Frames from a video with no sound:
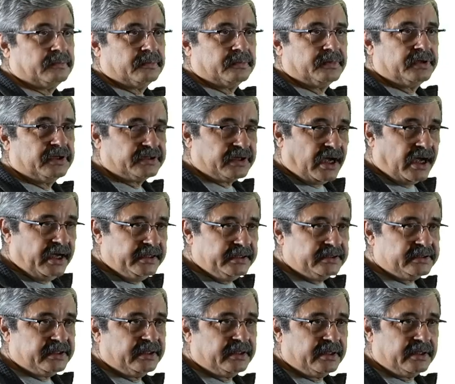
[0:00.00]

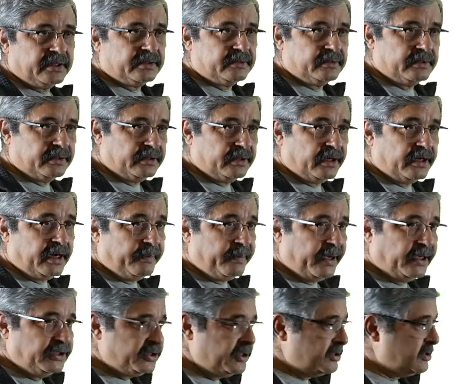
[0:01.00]
designs and the
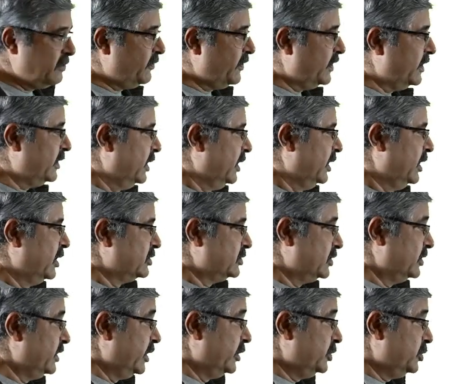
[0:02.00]
dimensions of it. So
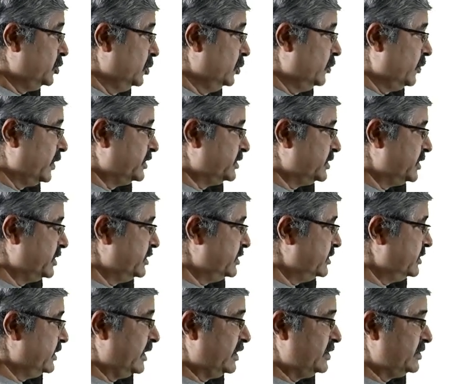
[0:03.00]
there are two versions,
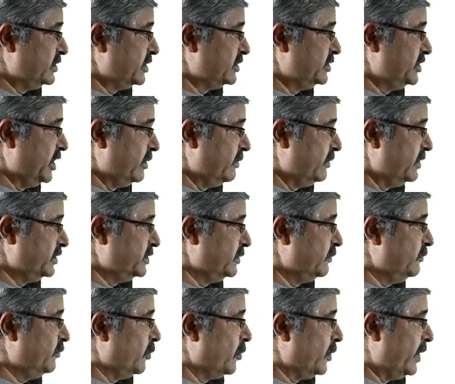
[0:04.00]
that is the generation
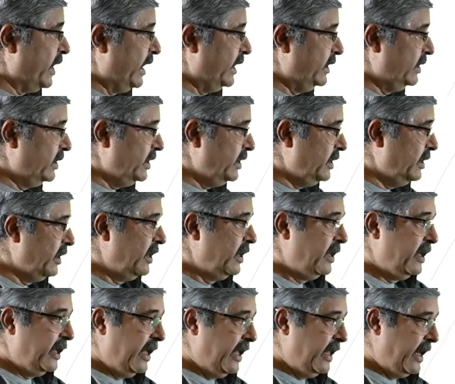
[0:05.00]
4 NT
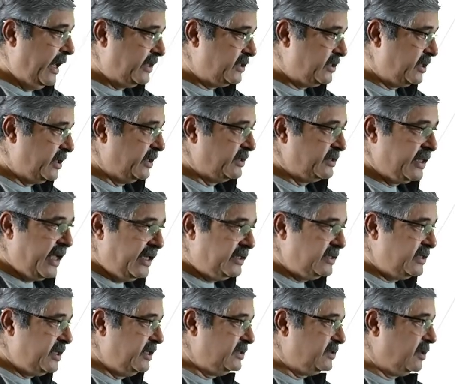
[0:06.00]
and XTs.
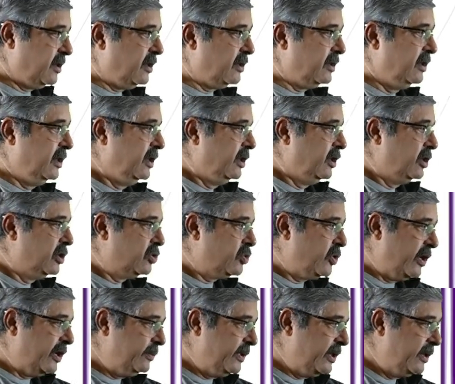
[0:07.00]
XTs are
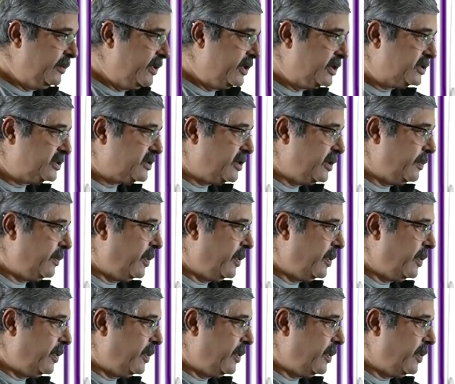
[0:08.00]
12 millimeters clip